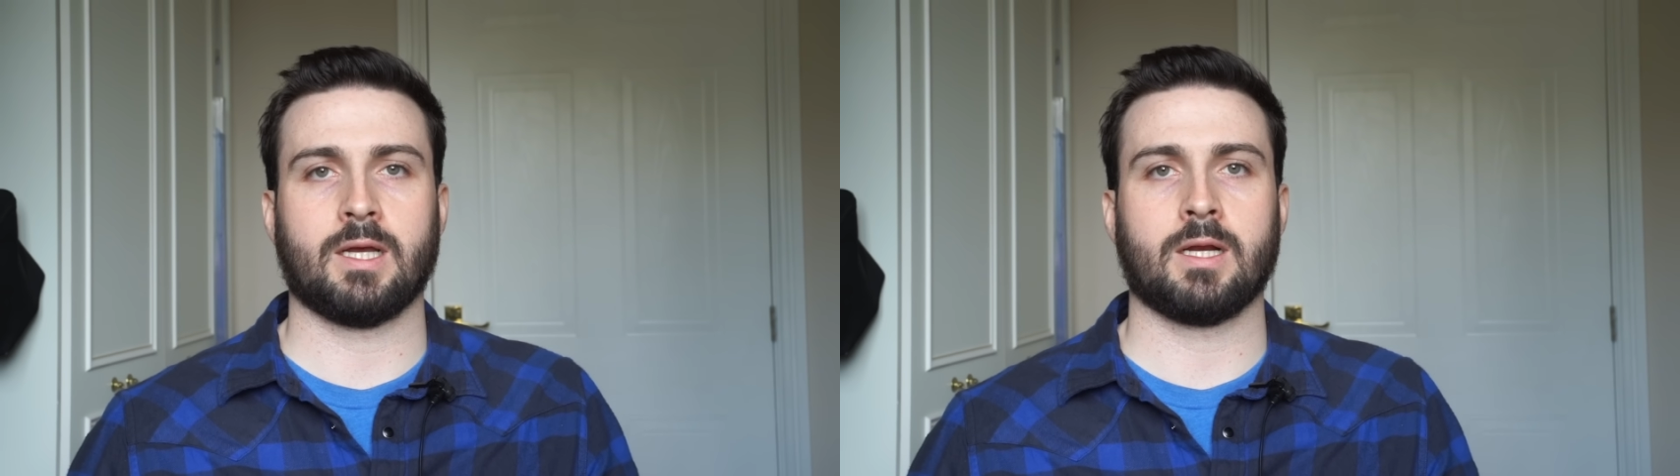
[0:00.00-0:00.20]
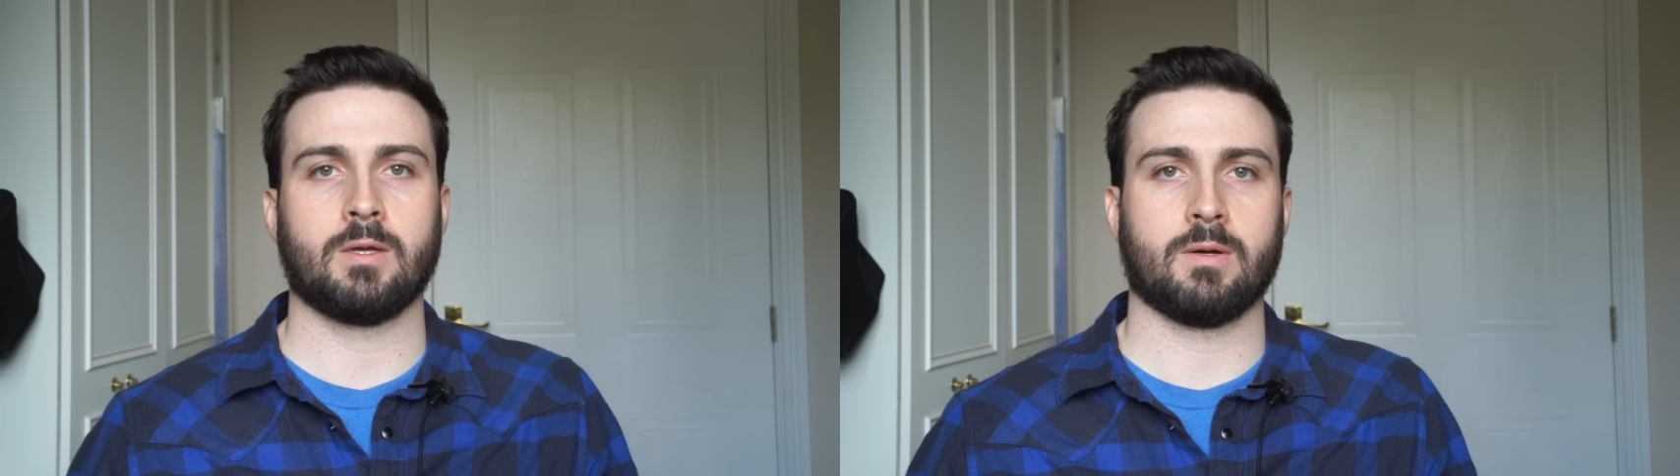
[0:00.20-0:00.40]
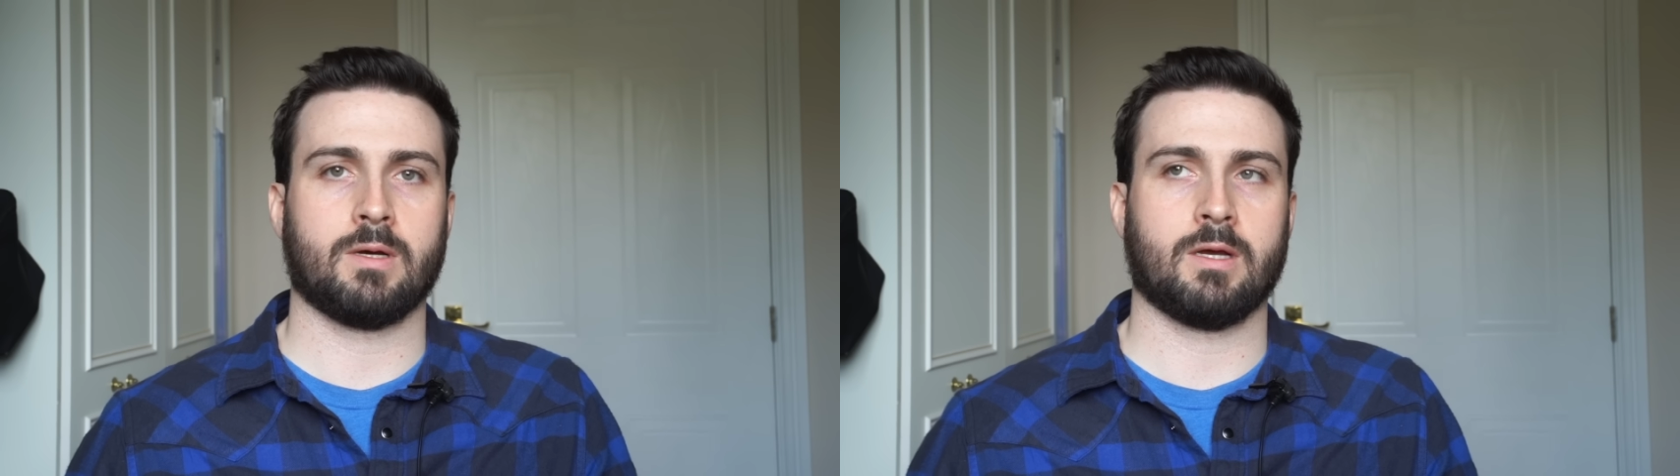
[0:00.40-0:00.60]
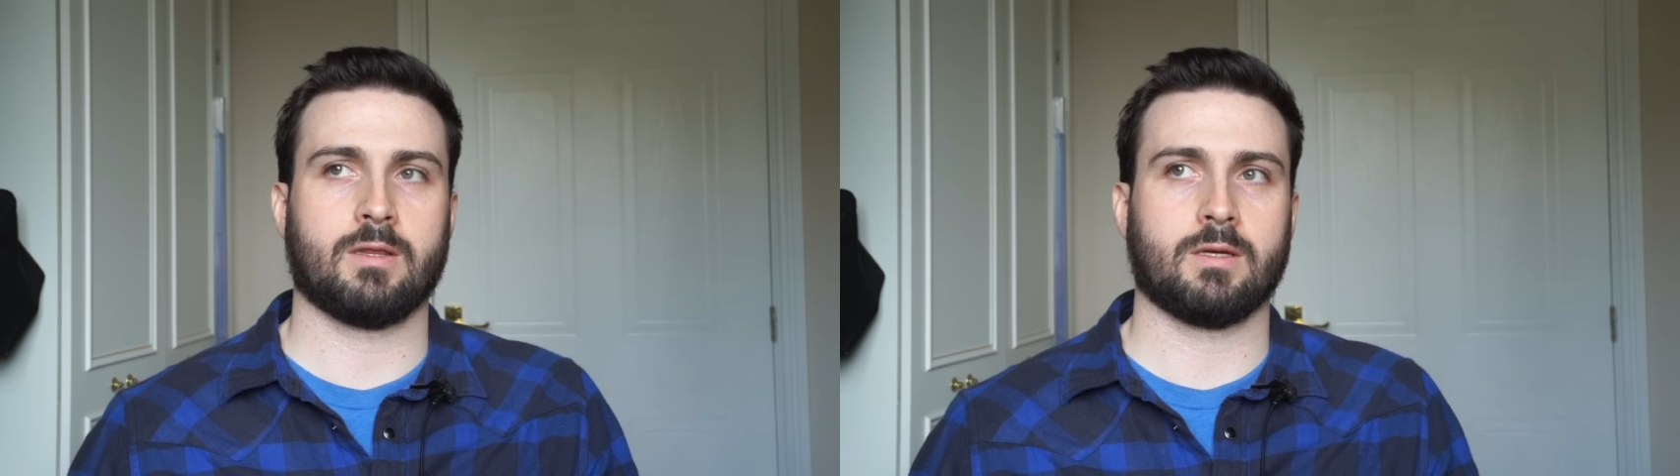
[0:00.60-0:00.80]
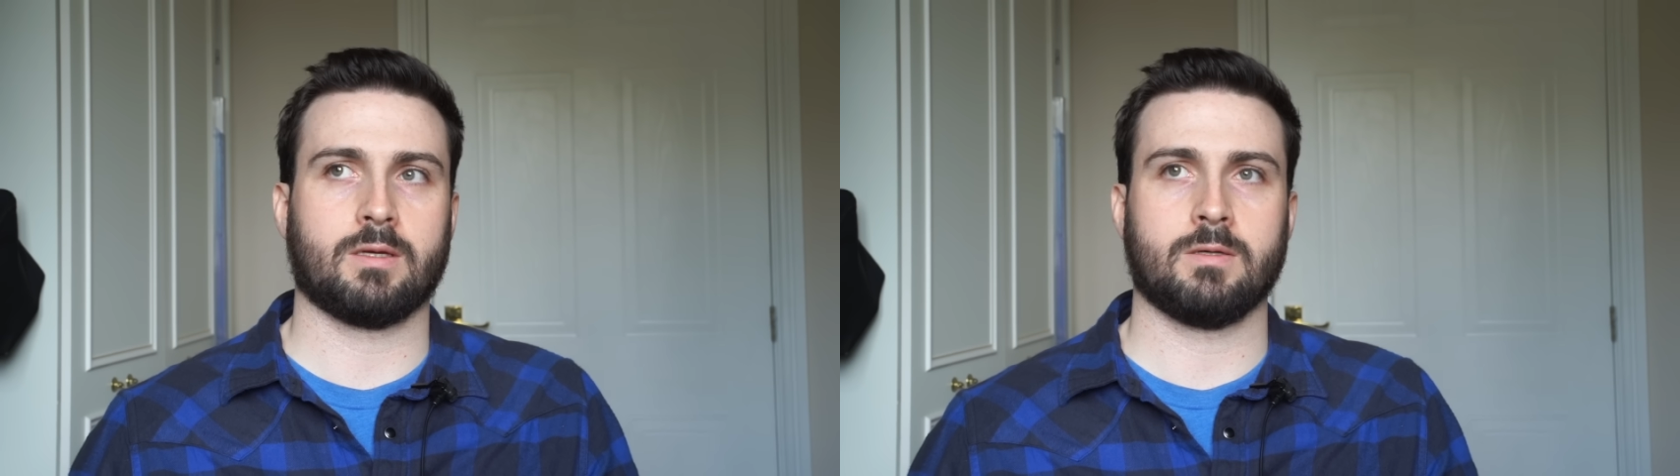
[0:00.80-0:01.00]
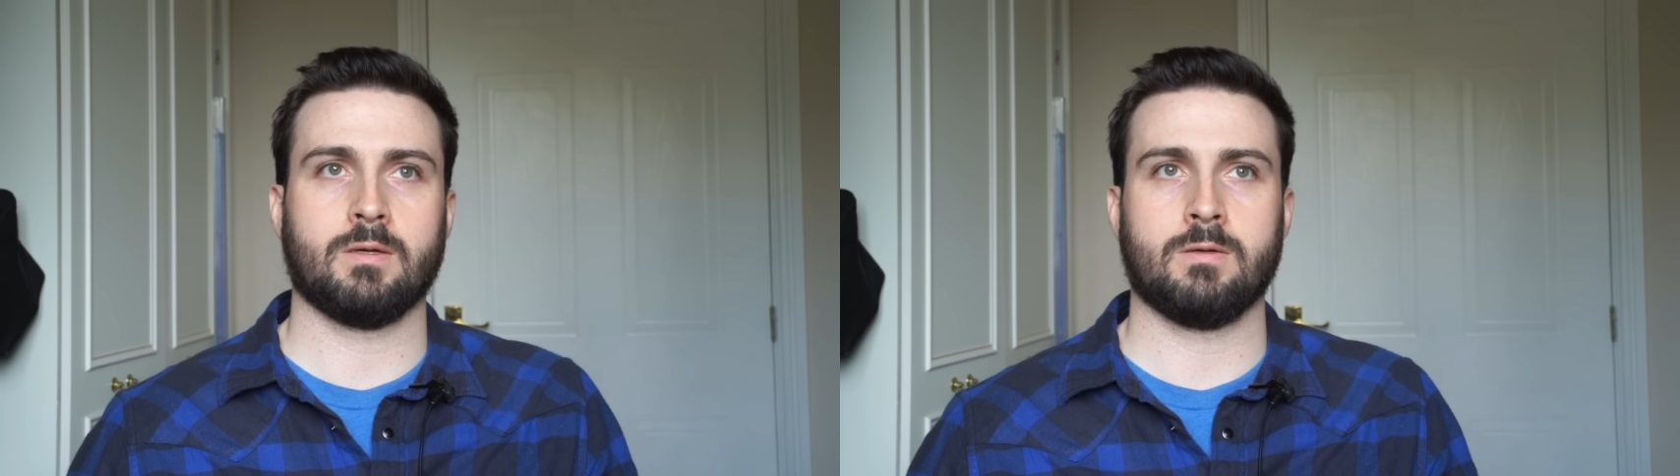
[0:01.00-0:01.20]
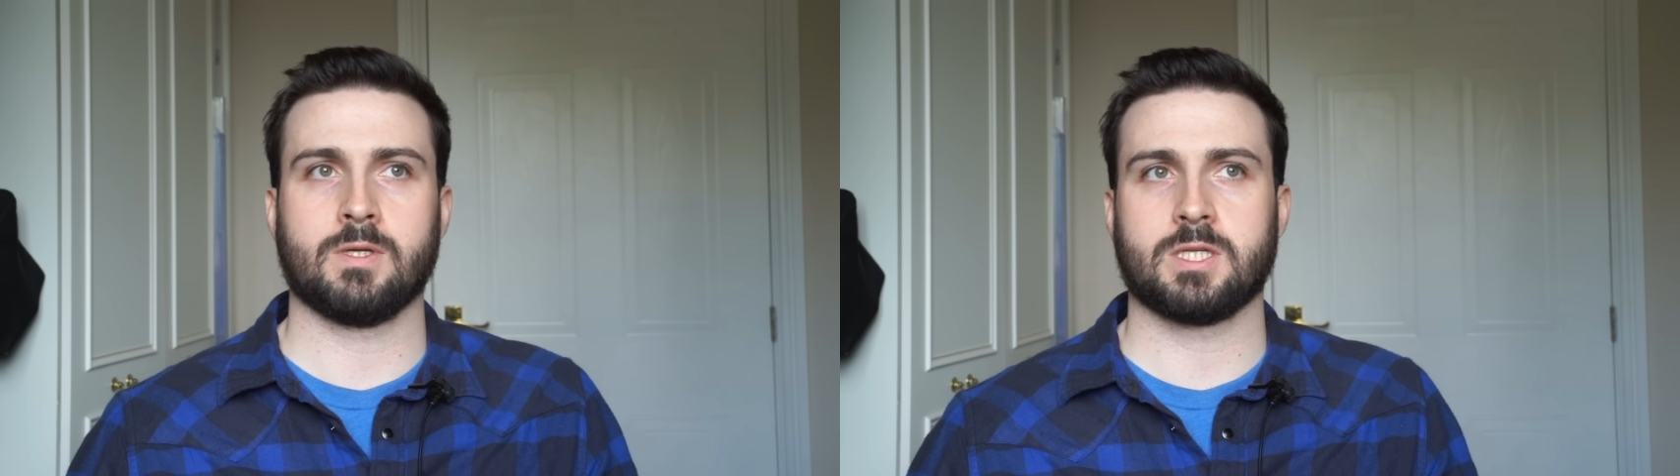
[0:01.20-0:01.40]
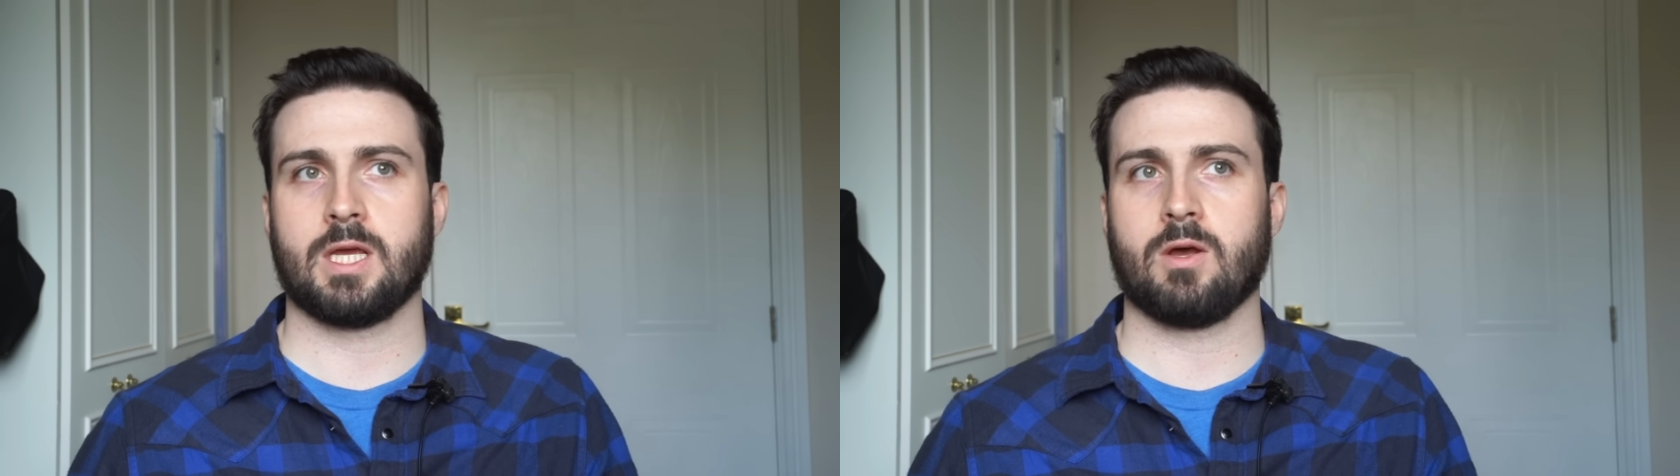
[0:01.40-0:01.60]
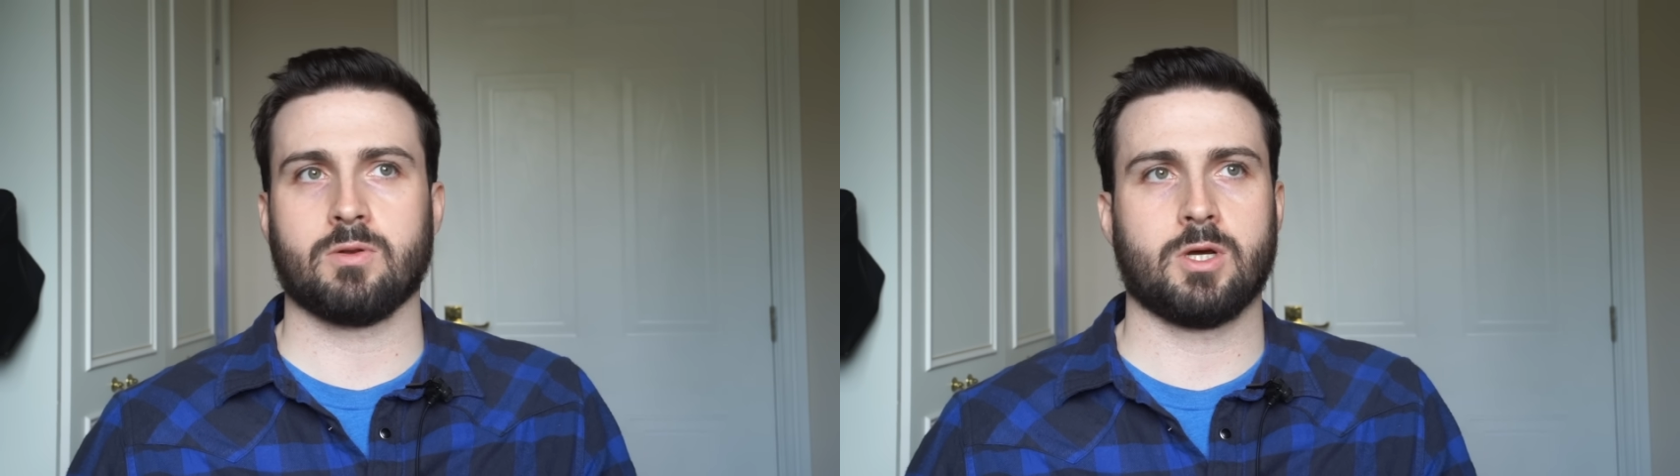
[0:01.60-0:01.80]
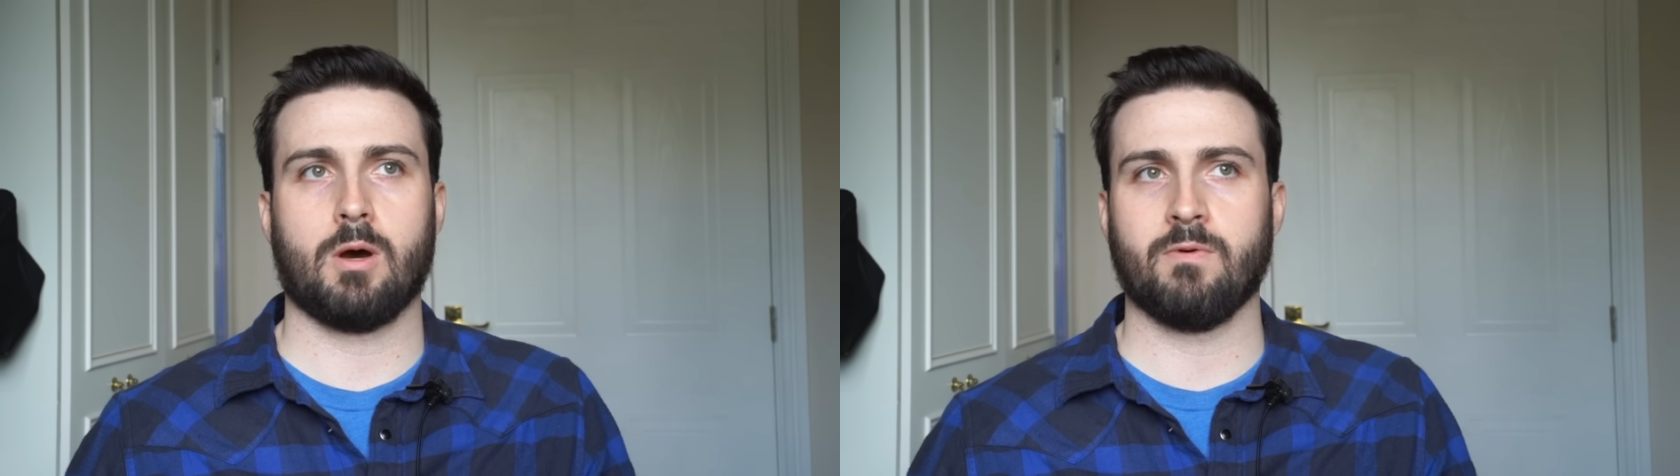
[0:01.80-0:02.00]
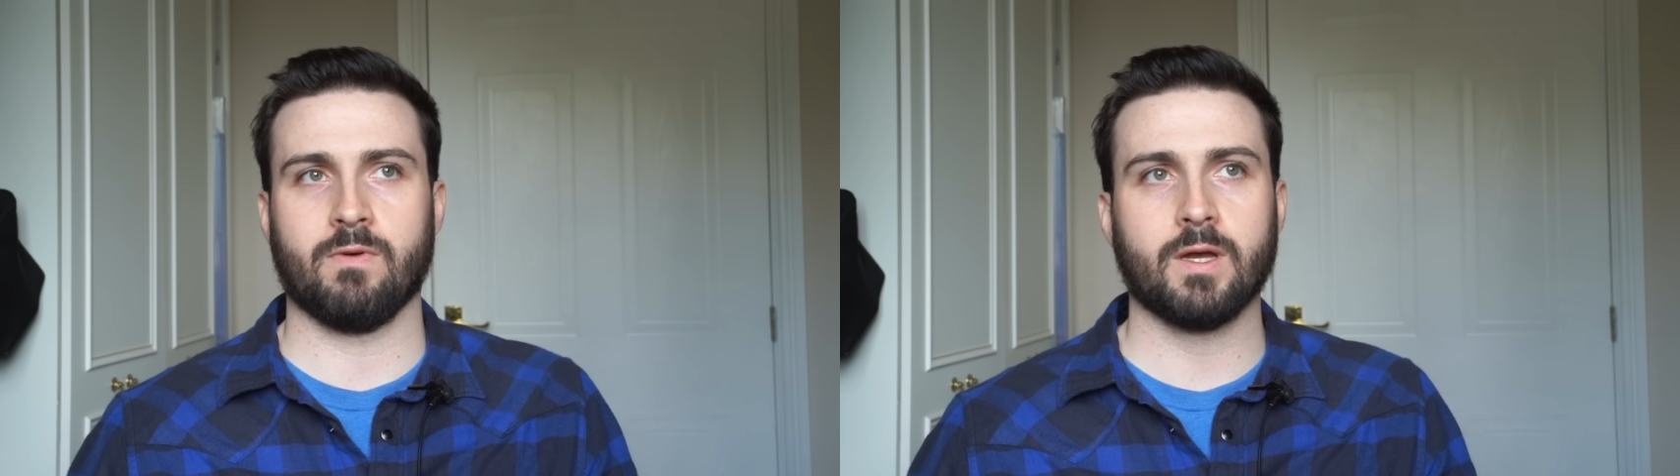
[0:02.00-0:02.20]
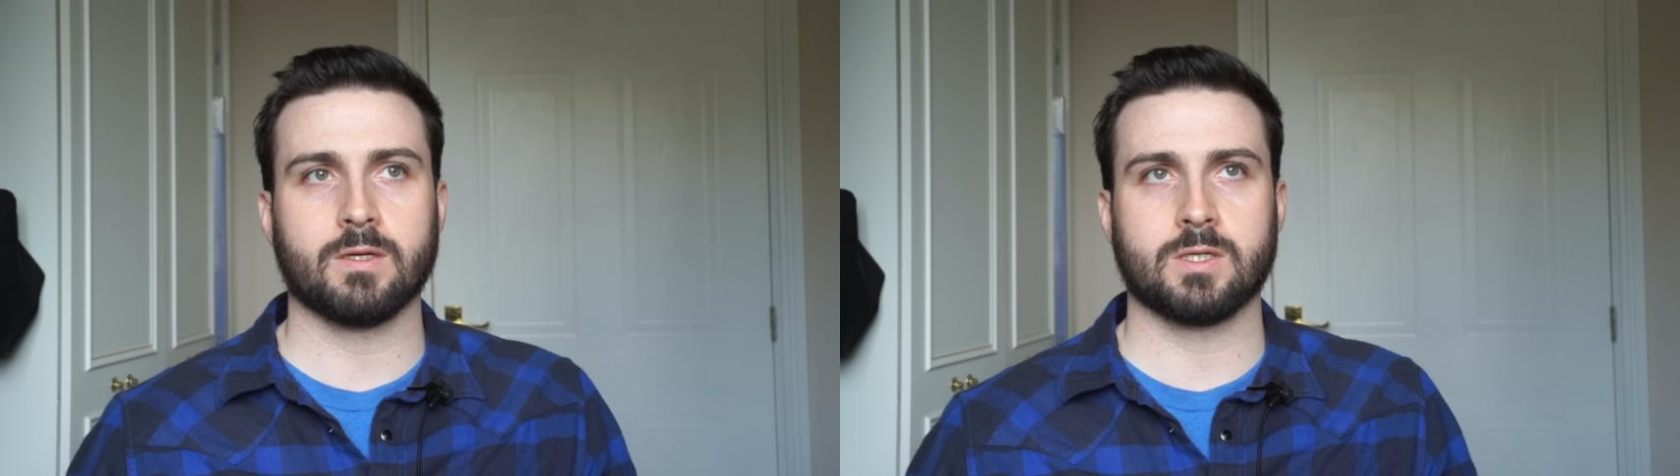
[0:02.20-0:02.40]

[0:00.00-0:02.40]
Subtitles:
and I think you can stay on top of it